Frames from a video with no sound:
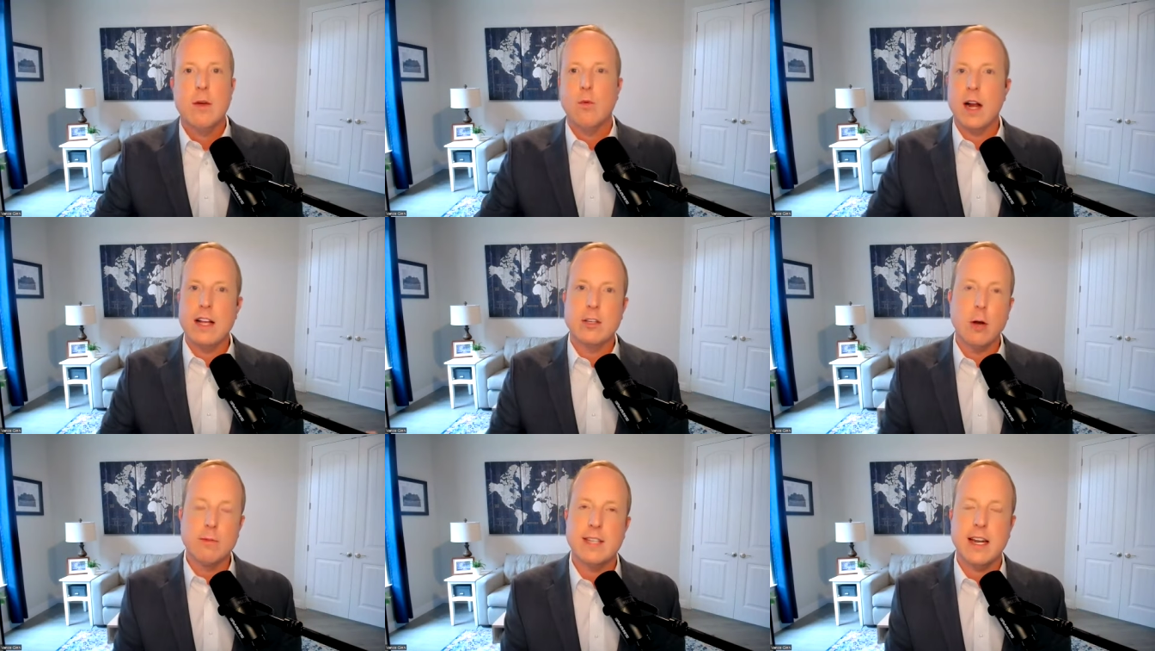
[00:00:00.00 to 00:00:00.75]
Whereas
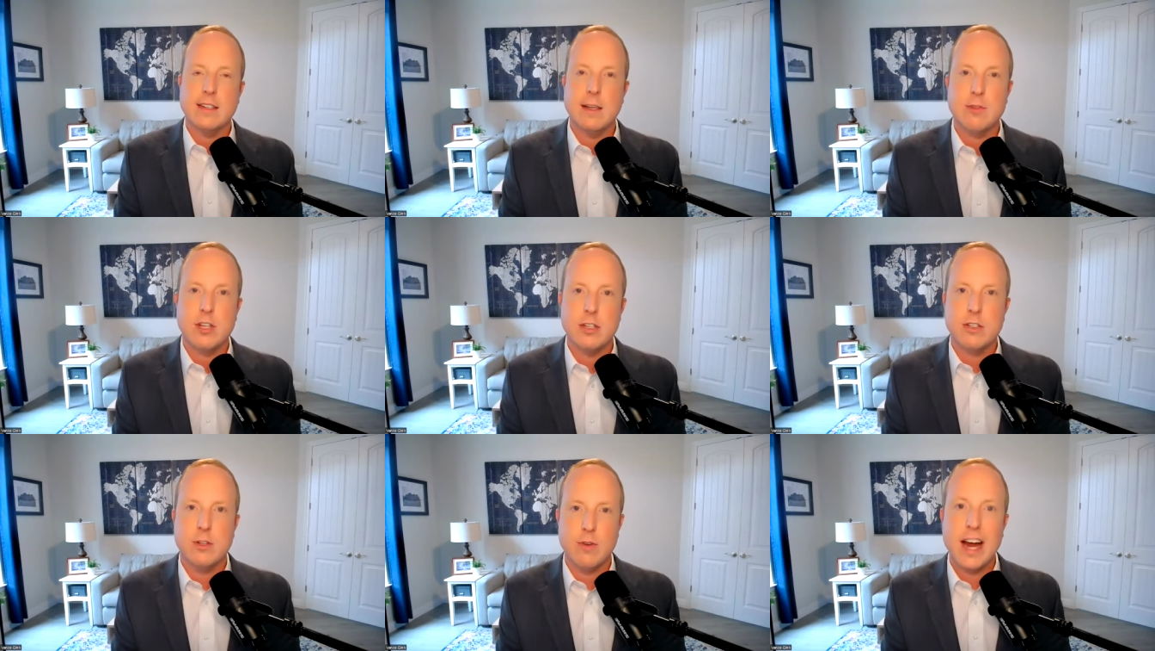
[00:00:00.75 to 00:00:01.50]
homestead
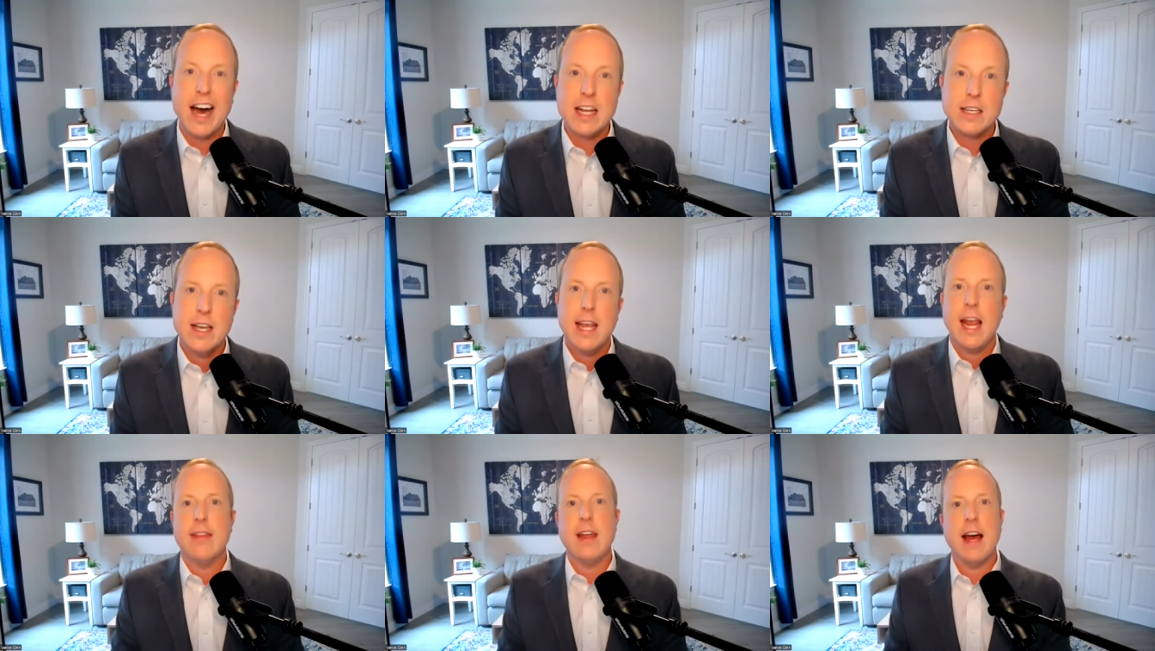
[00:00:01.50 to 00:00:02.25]
exemptions do not.
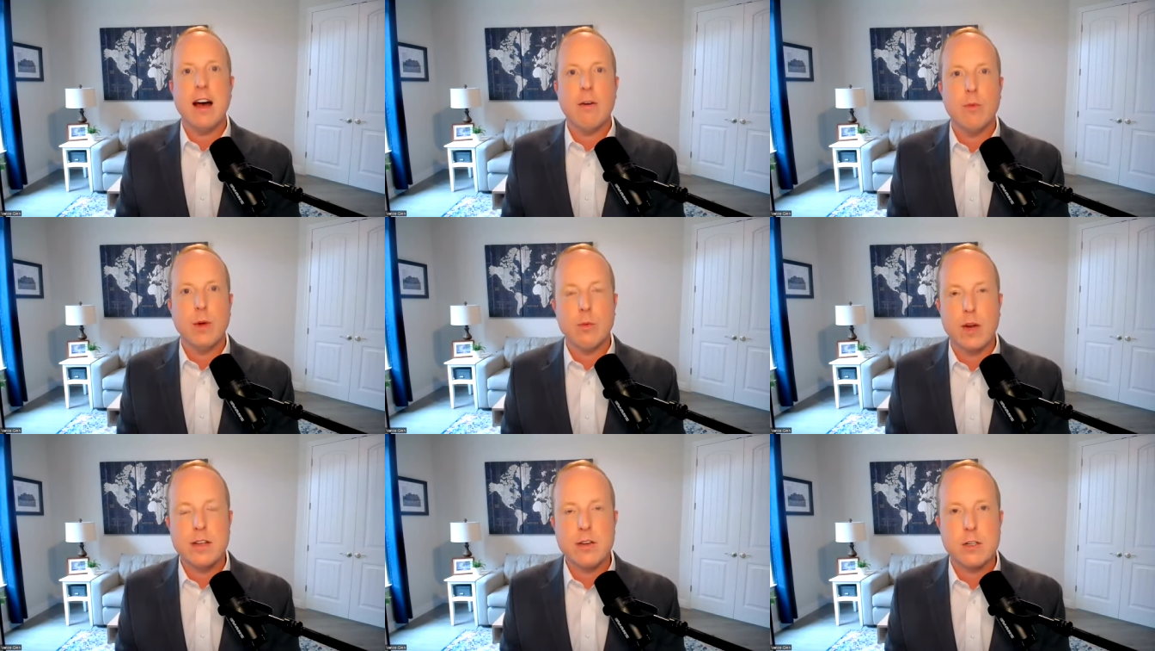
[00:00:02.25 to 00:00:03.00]
And then how when
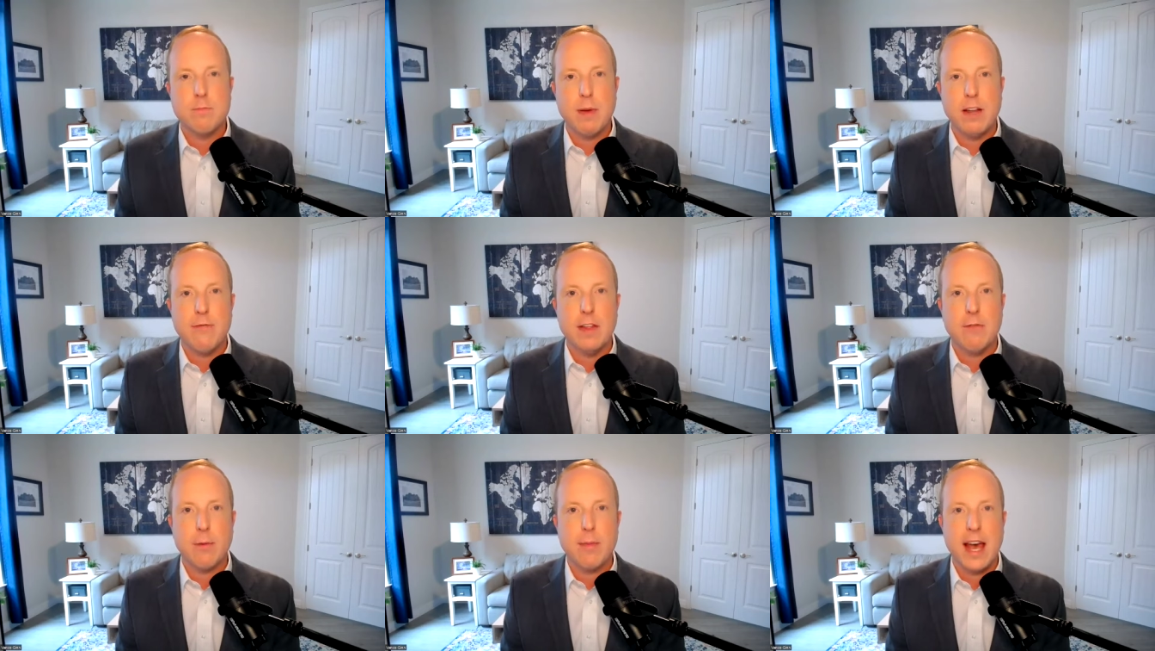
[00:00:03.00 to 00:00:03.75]
renters
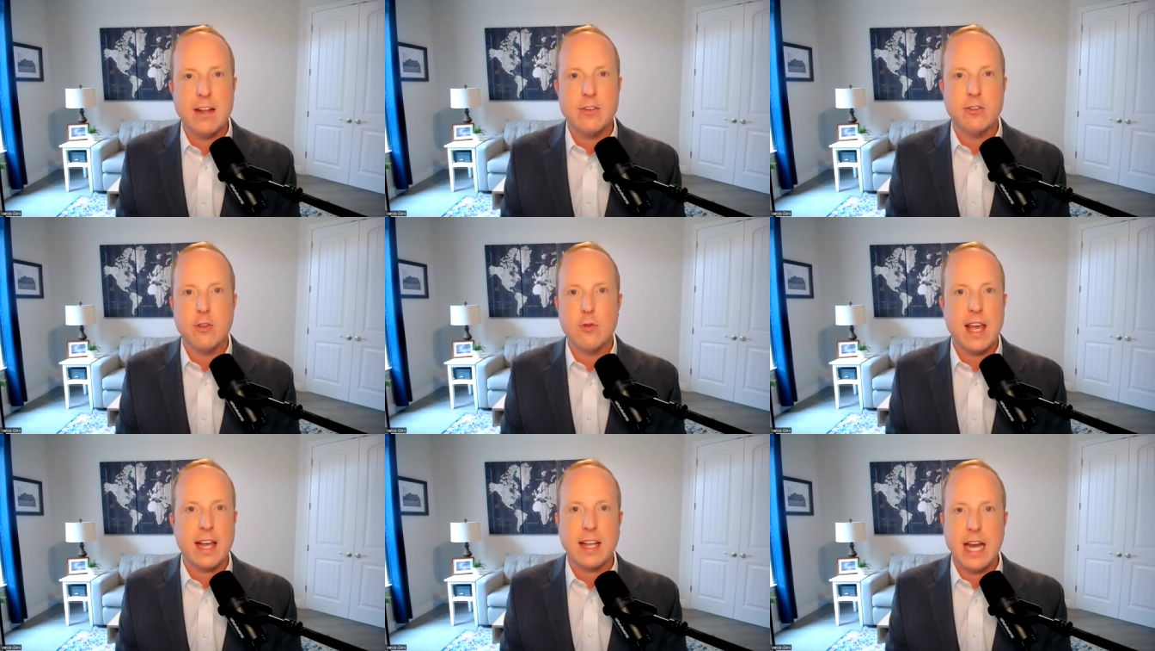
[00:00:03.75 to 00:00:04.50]
benefit from that, just through
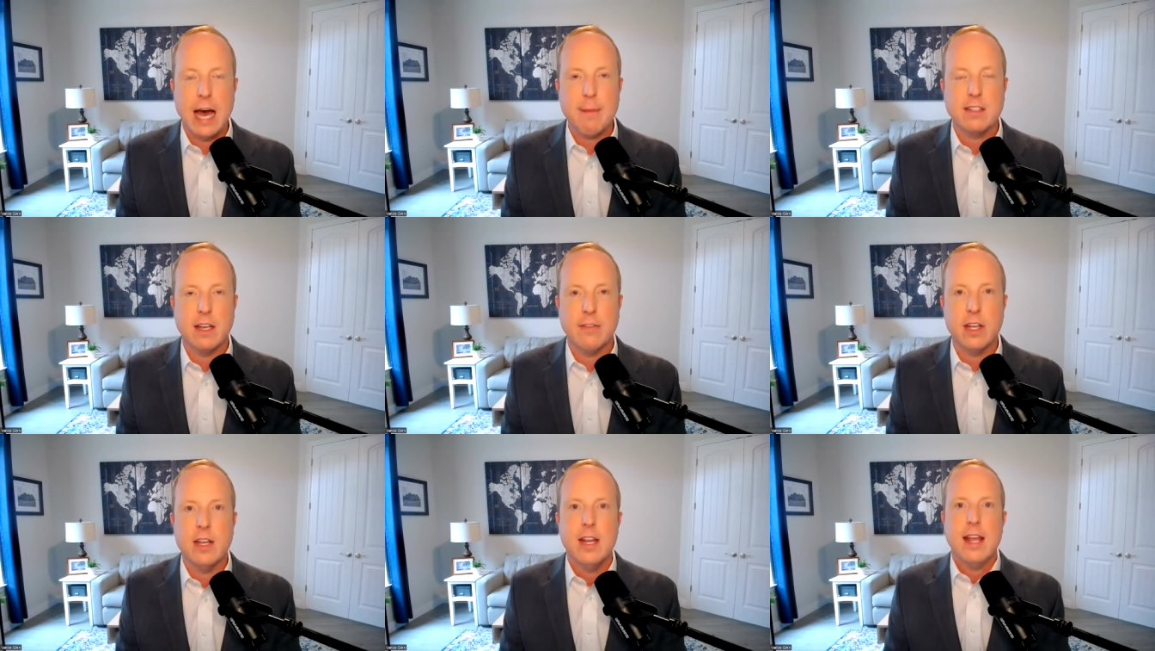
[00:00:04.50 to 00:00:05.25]
the economics of
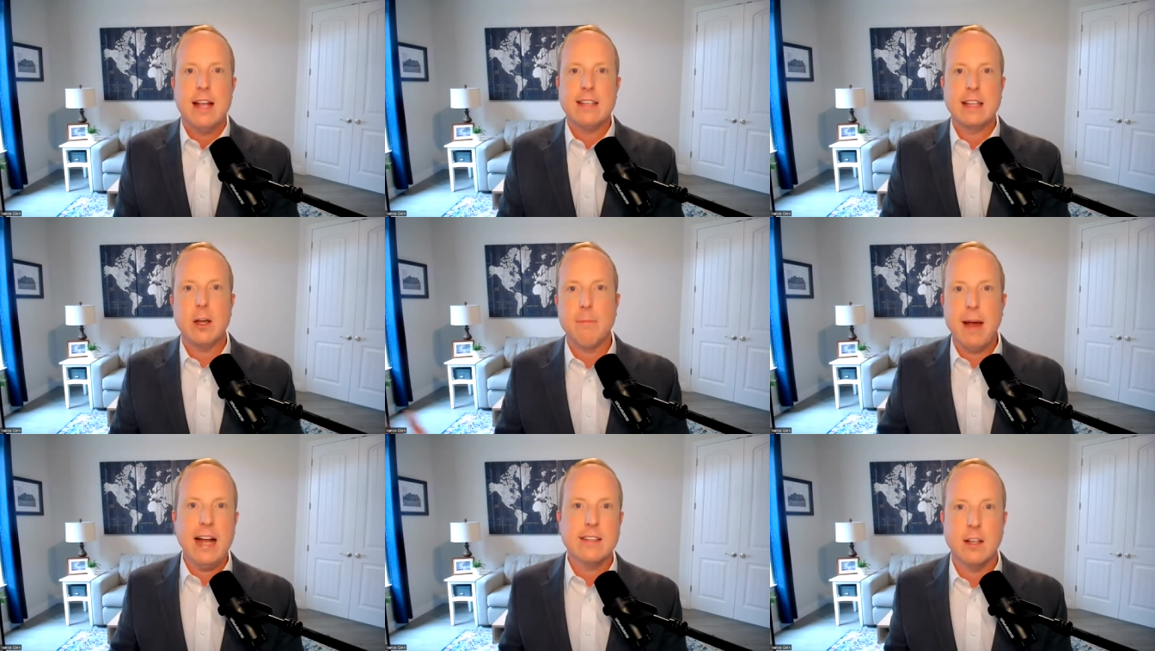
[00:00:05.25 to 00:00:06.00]
it, is that they'll
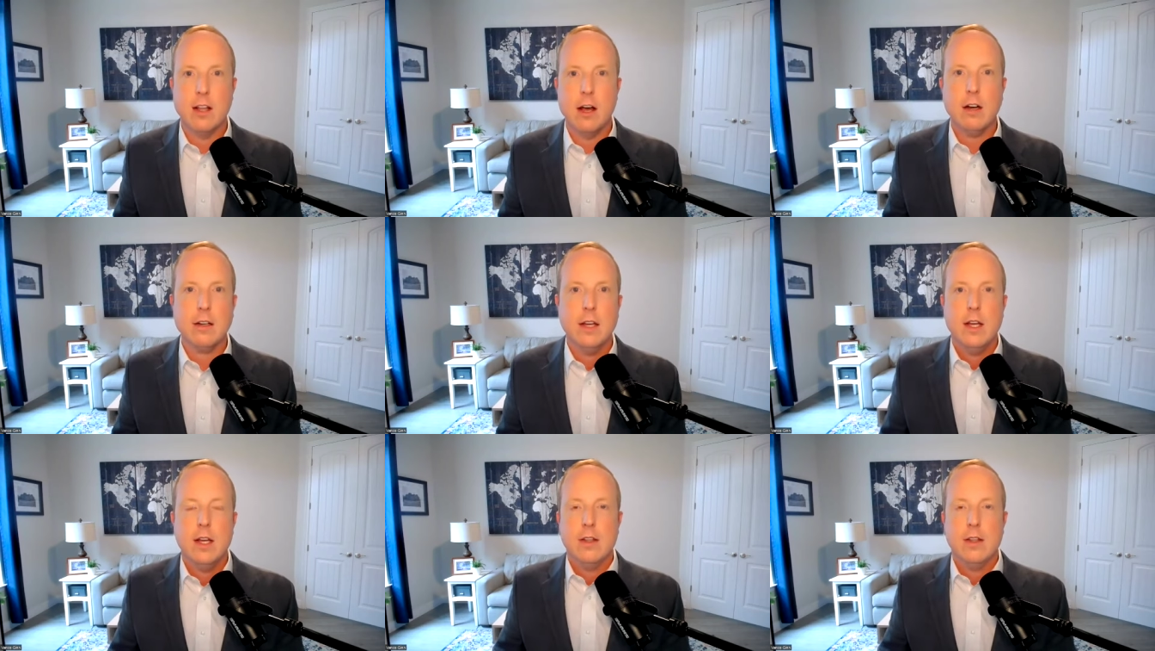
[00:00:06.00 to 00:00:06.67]
pass along